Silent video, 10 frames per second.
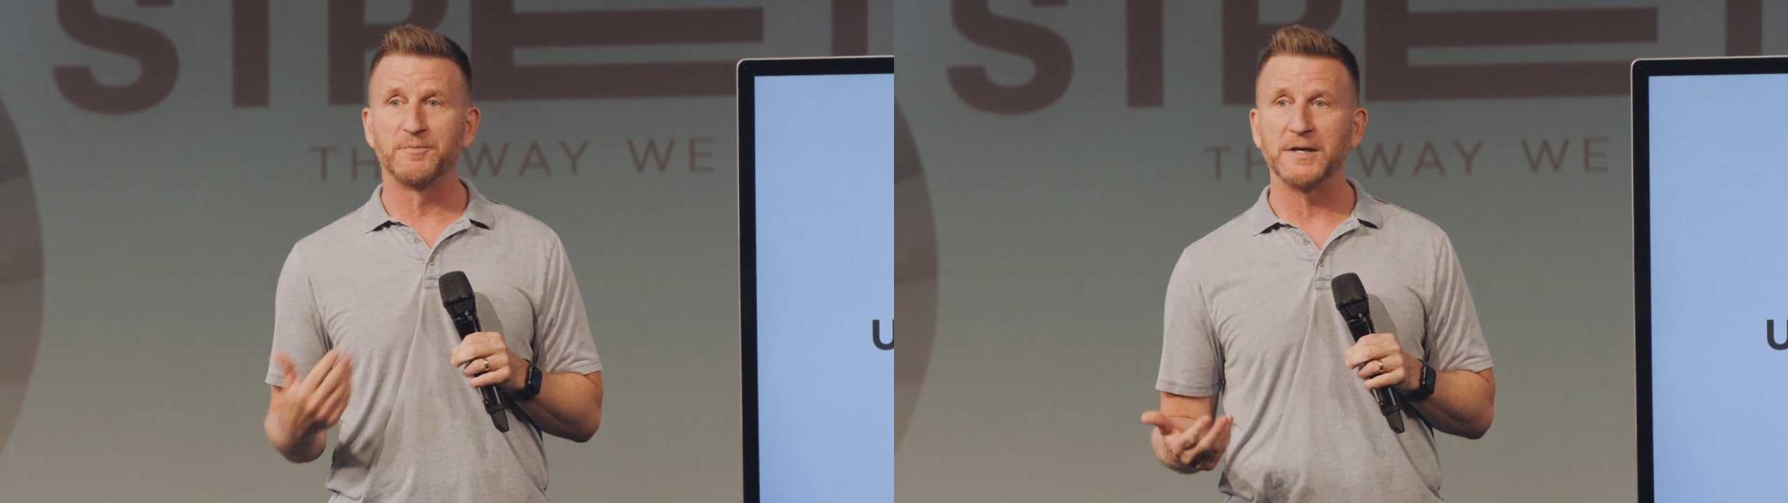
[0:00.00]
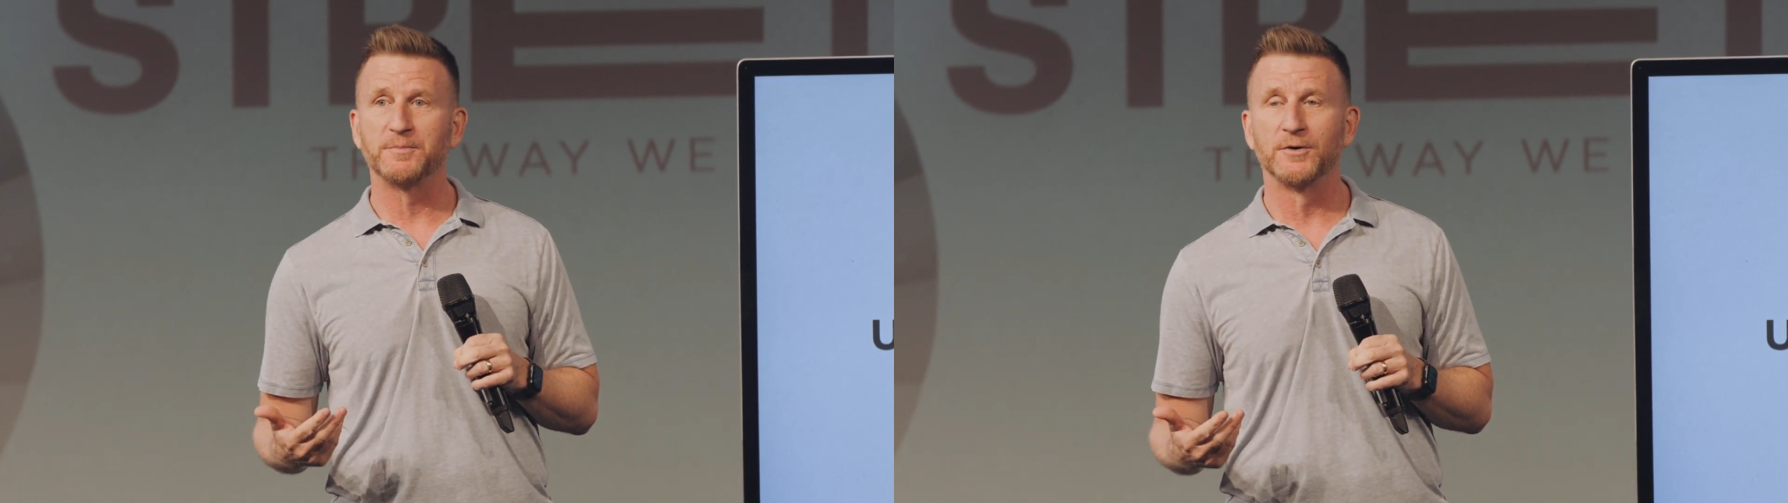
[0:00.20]

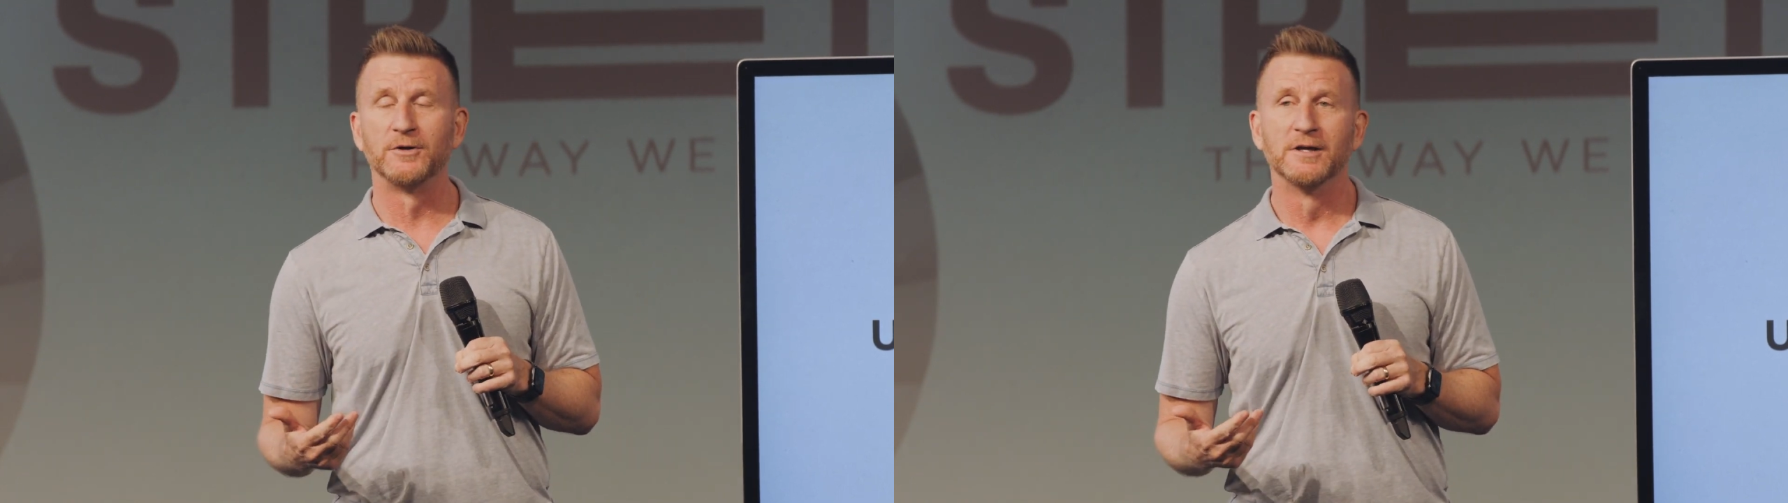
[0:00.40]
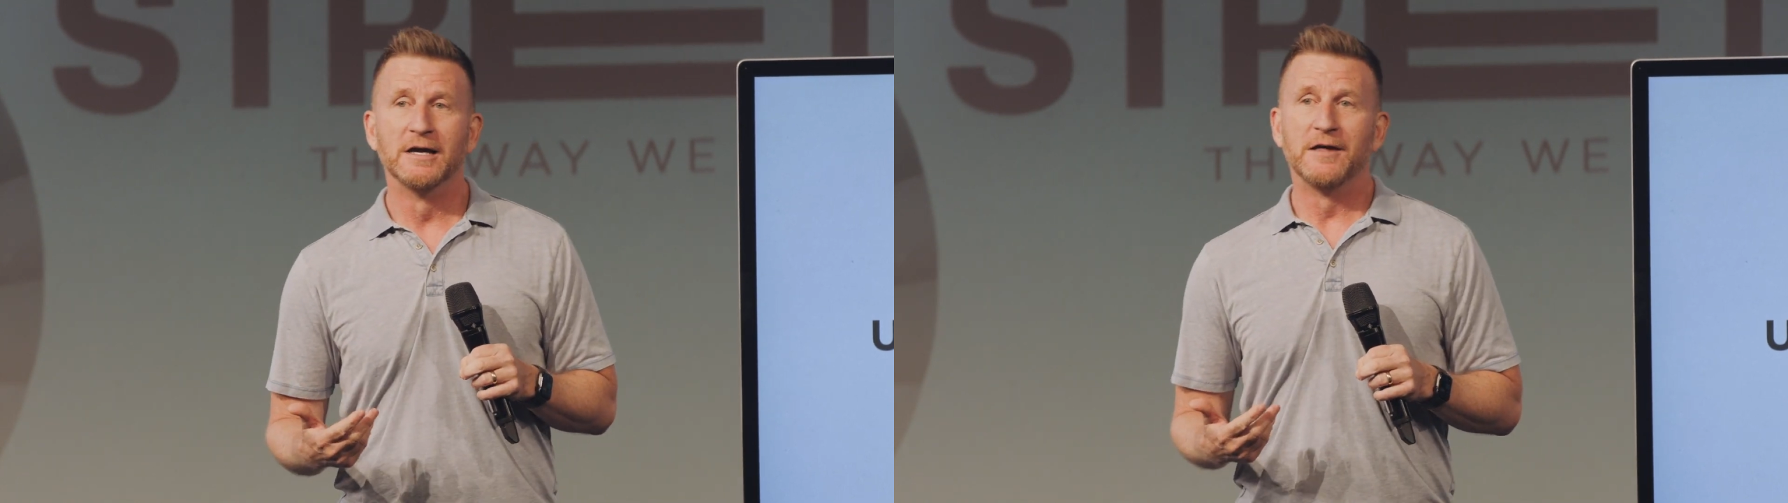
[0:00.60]

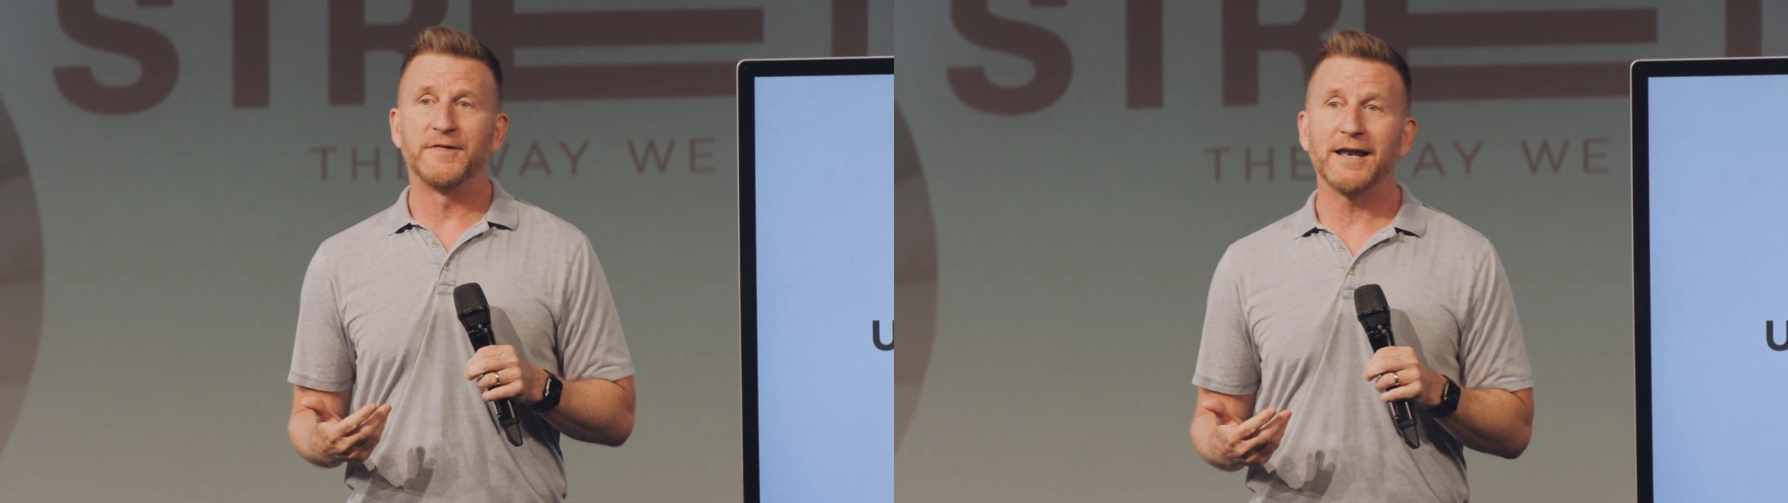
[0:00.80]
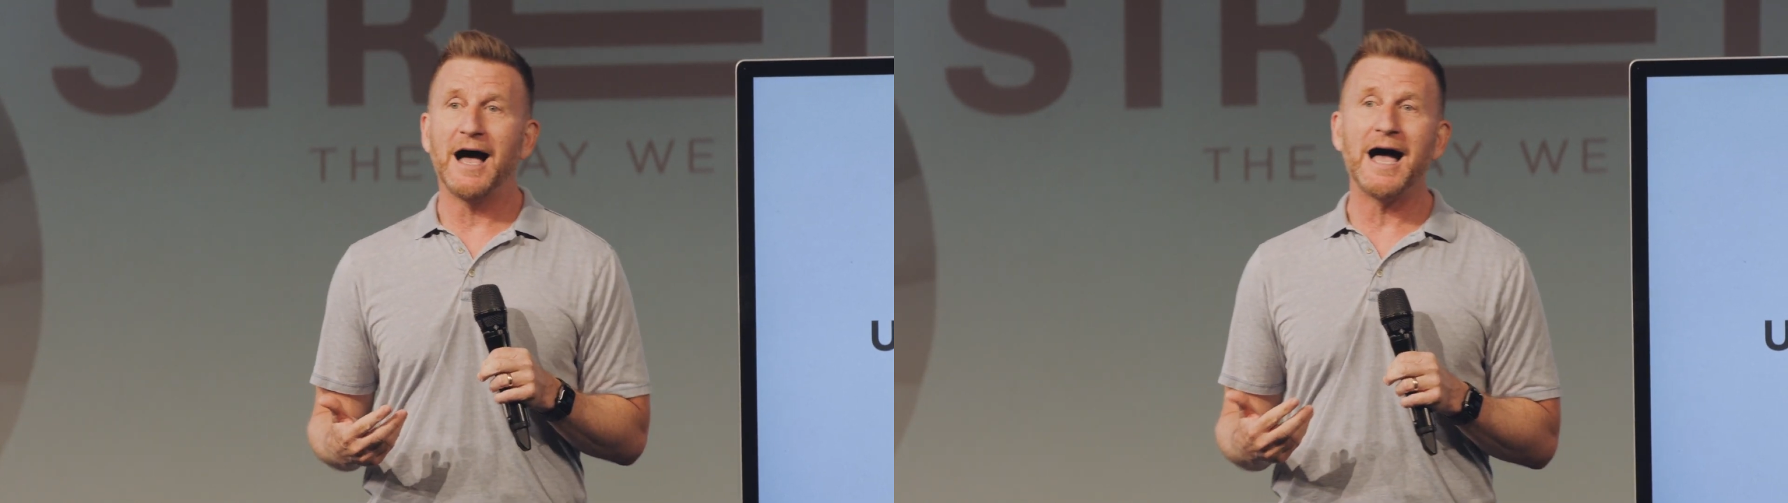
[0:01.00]
people
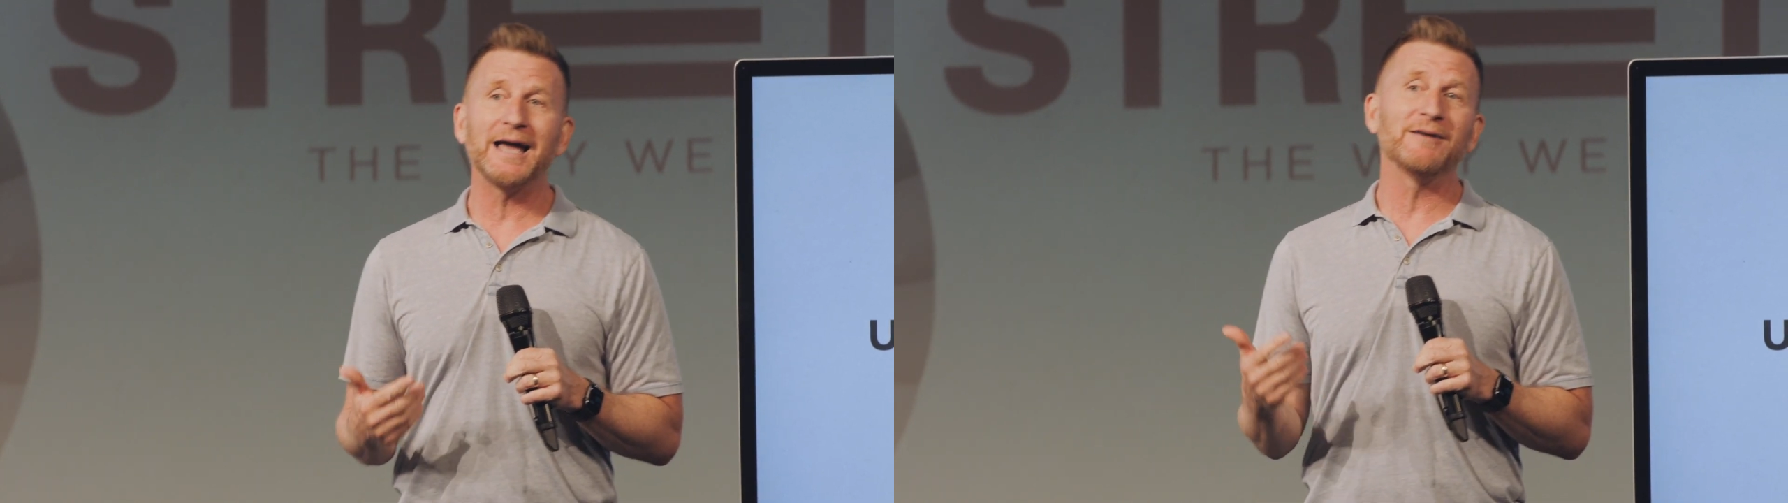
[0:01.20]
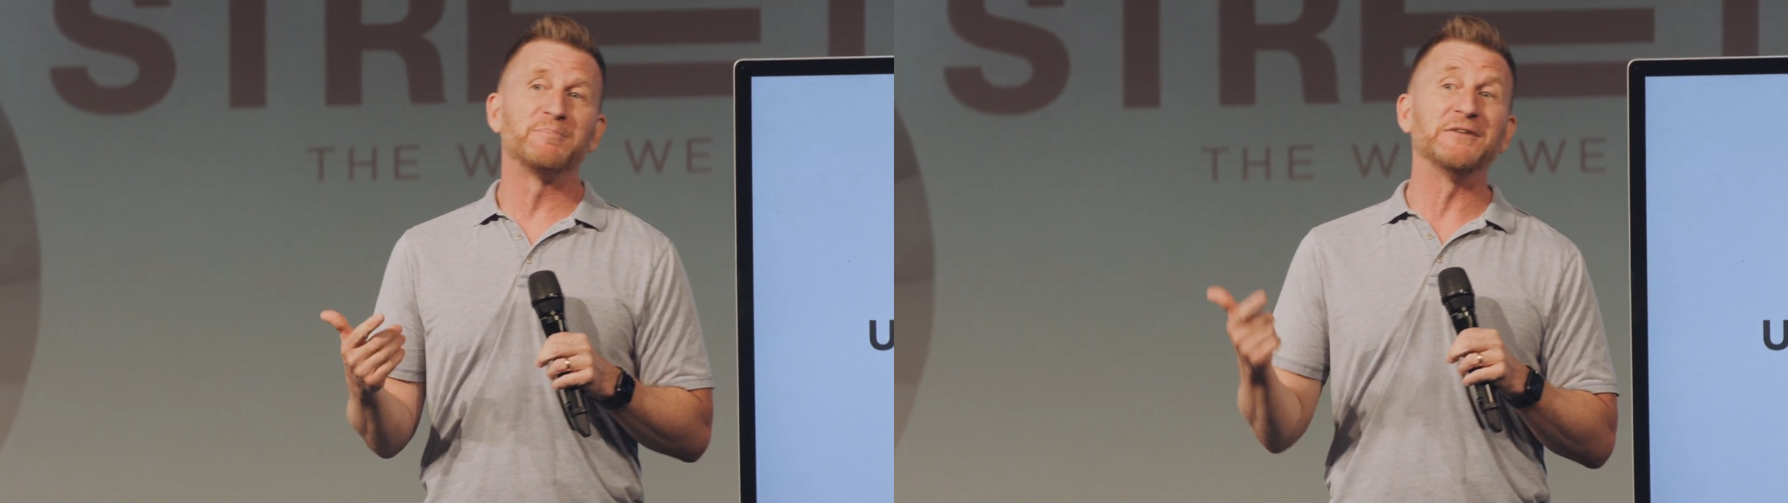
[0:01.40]
that I,